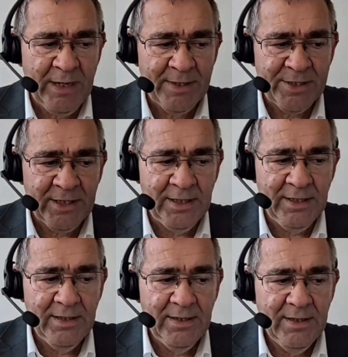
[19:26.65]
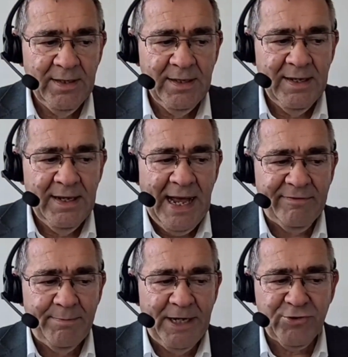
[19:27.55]
from the MSc
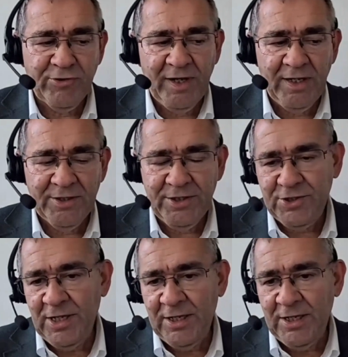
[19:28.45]
have a better advantage?